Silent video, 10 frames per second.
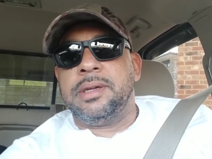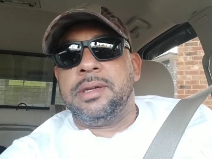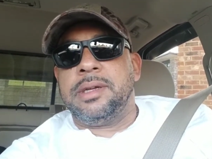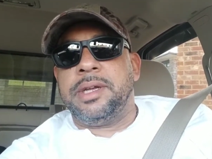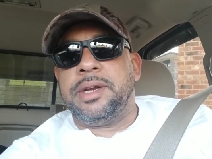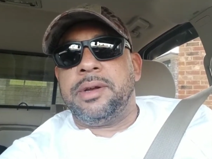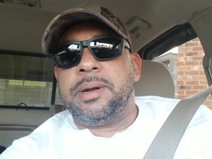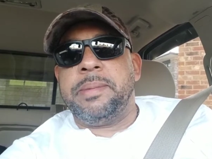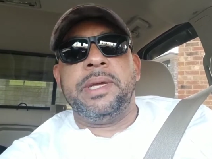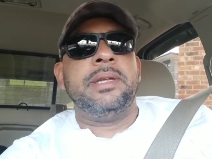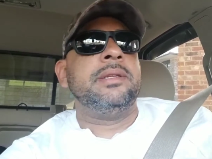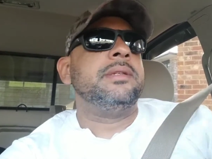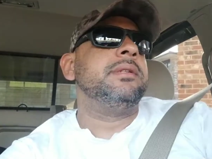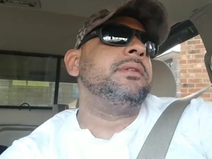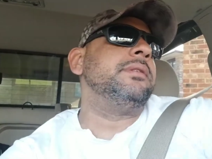You know what I mean?
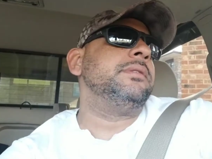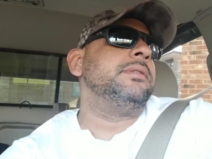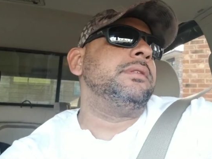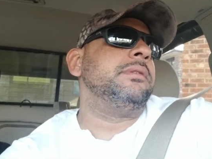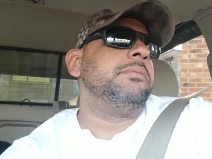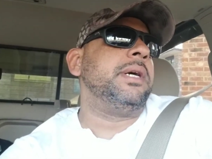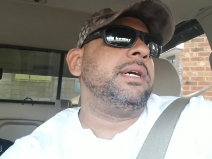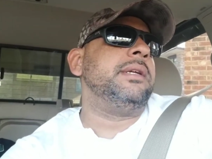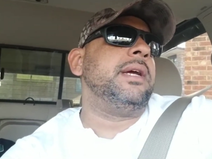But